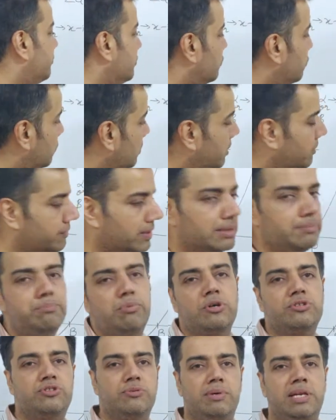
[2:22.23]
with only one
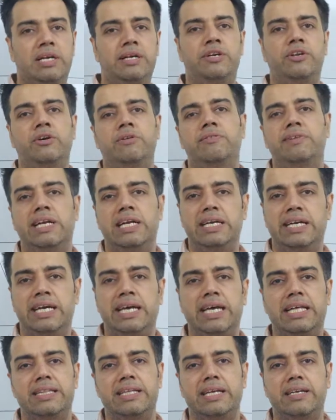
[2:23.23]
possibility of delta,
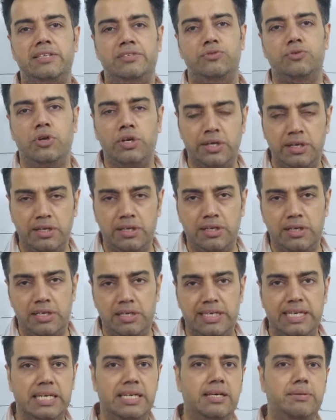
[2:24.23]
and that is what?
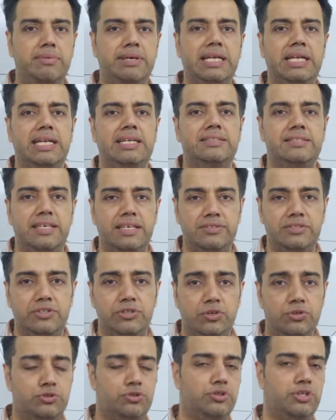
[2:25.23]
Delta being less than
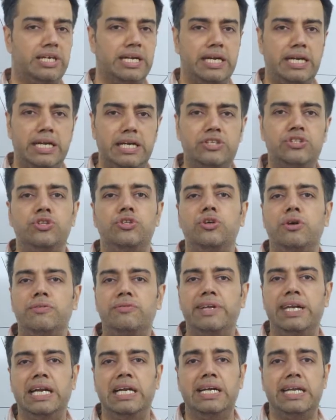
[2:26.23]
0. So the condition
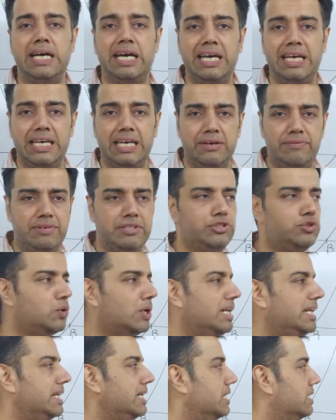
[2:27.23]
of delta
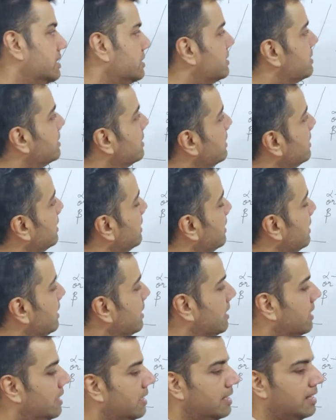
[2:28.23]
eventually is,
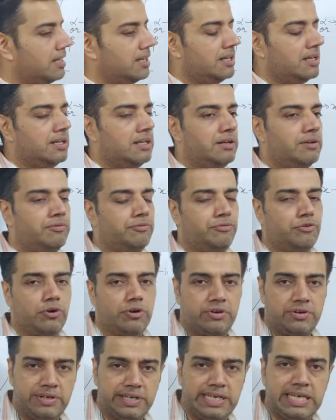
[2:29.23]

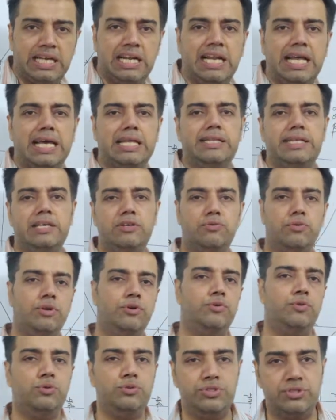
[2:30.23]
for real and equal
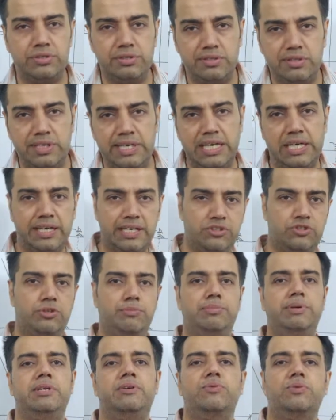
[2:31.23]
roots delta
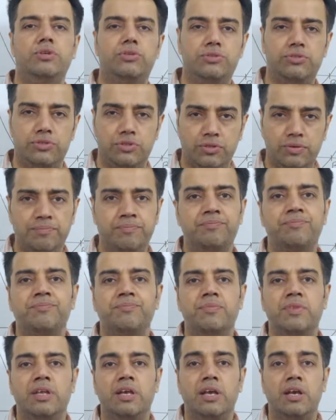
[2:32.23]
should be equal to 0.
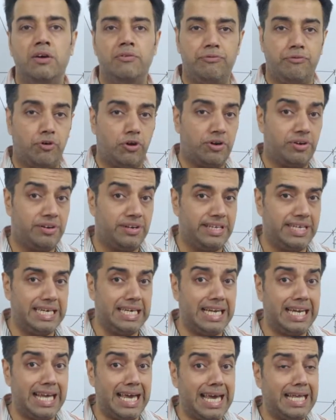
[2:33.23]
For
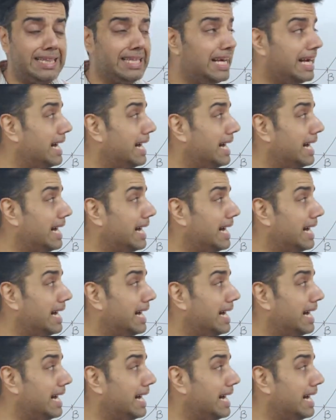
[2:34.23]
real and